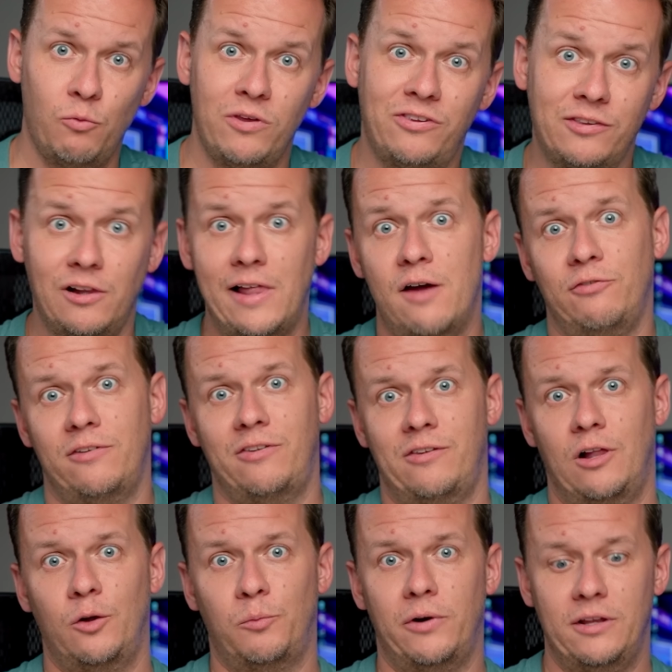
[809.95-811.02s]
we still have to
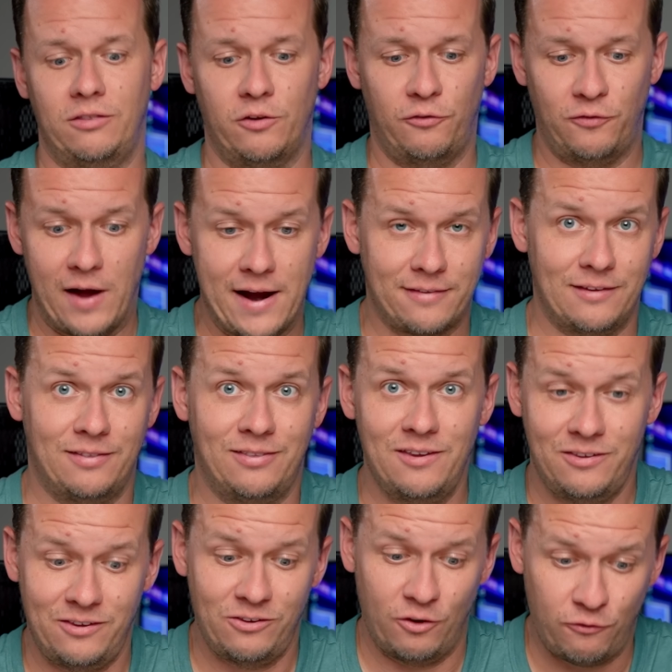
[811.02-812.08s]
celebrate the fact that
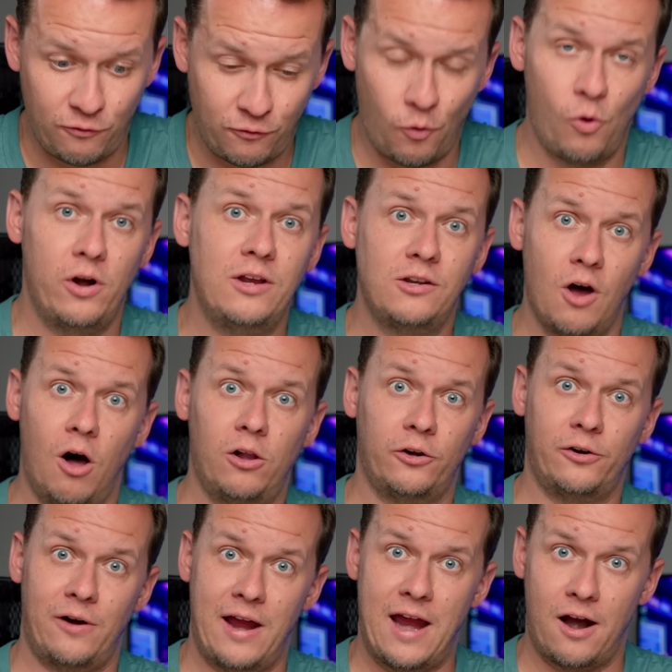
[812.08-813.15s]
this is a
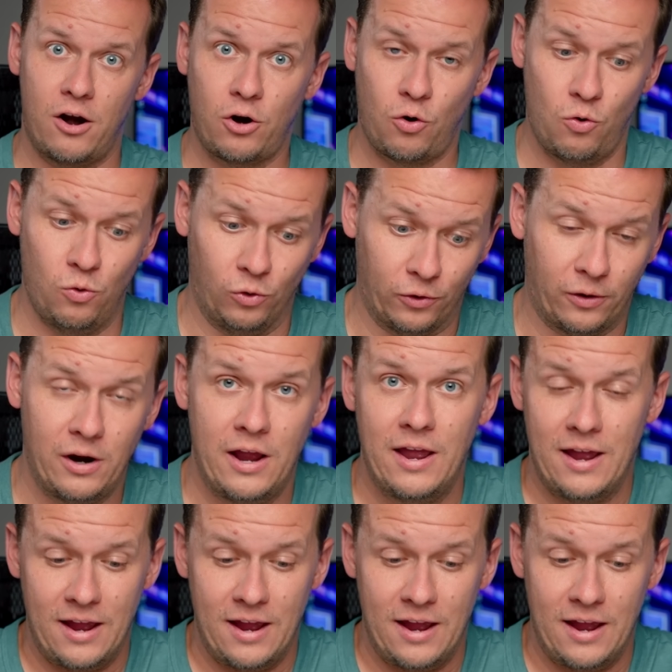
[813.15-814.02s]
$40 air cooler.